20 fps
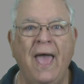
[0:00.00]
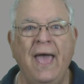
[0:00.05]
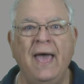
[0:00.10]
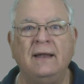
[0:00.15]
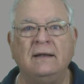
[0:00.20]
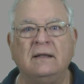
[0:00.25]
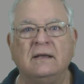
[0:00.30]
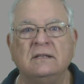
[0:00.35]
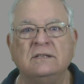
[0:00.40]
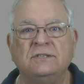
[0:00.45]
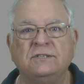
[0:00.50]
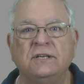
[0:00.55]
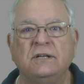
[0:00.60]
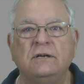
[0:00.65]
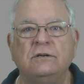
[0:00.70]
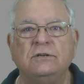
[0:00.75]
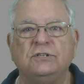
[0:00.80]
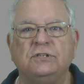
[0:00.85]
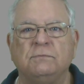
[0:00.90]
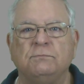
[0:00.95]
and
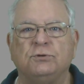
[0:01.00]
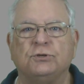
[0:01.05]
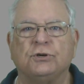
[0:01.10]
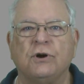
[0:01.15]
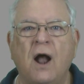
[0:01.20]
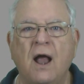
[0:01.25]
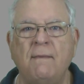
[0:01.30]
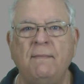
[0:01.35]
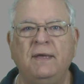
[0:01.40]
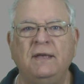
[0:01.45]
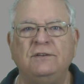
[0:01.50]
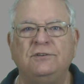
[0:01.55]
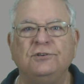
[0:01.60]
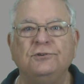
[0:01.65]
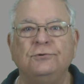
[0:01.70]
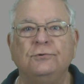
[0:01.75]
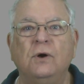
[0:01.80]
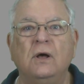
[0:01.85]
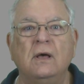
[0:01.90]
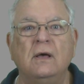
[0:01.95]
consider subscribing
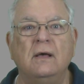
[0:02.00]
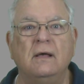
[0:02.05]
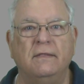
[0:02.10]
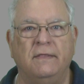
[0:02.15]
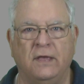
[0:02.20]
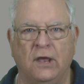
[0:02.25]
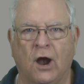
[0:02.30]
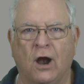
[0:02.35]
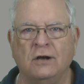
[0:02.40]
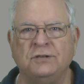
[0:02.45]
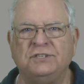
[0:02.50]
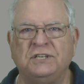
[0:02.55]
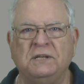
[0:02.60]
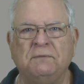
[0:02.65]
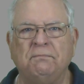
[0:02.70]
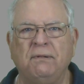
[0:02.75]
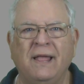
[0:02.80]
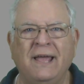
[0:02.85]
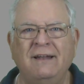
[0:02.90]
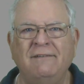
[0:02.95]
to the
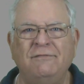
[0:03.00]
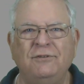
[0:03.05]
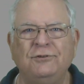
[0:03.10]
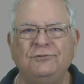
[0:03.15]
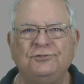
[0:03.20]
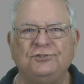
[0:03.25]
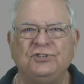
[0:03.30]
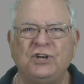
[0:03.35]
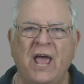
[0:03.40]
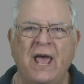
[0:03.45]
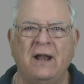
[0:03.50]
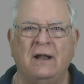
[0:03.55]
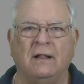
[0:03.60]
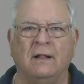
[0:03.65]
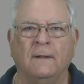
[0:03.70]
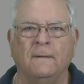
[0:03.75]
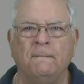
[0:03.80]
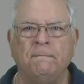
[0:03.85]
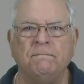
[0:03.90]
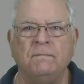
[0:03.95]
RC Plane Views
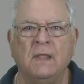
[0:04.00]
channel.